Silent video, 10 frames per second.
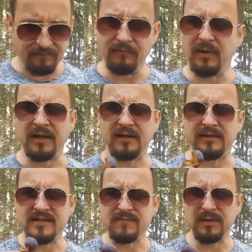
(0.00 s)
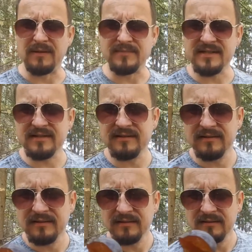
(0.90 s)
my god these plums
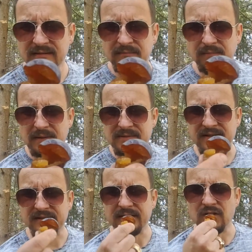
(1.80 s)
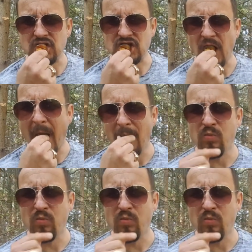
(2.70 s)
plums are delicious huh?